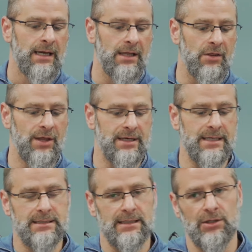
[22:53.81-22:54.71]
that he
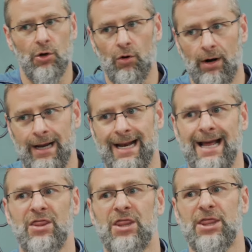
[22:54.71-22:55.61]
sent the Quran
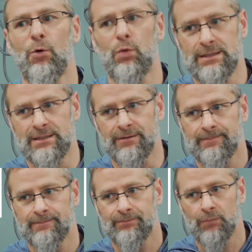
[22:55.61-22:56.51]
and the wisdom,
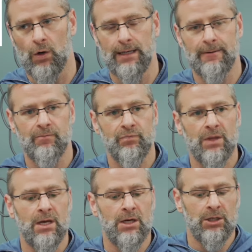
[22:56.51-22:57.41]
right?
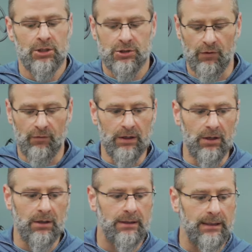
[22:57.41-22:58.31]
So if we
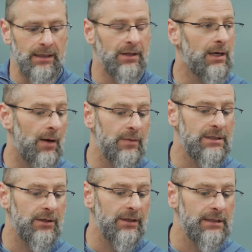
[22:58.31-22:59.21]
look in the
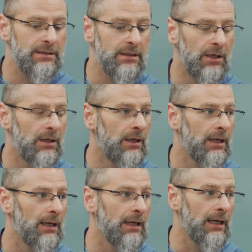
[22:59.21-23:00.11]
commentaries,
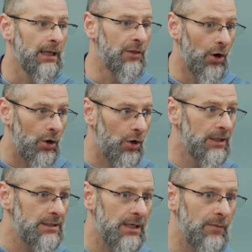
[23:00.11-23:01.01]
in the
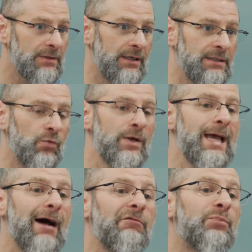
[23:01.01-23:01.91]
earliest commentaries, we
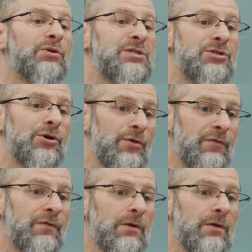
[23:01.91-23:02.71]
have preserved